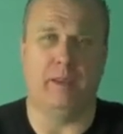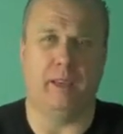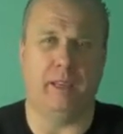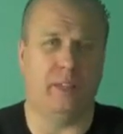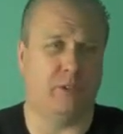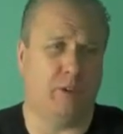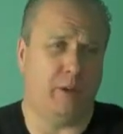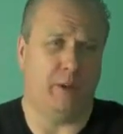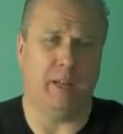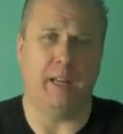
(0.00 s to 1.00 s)
And it's a
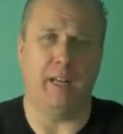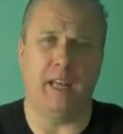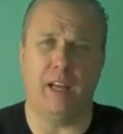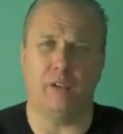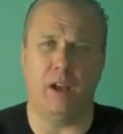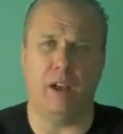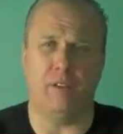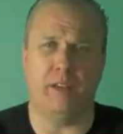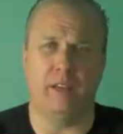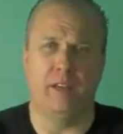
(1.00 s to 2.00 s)
great way to get a lot of
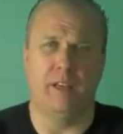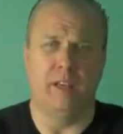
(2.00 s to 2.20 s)
traffic.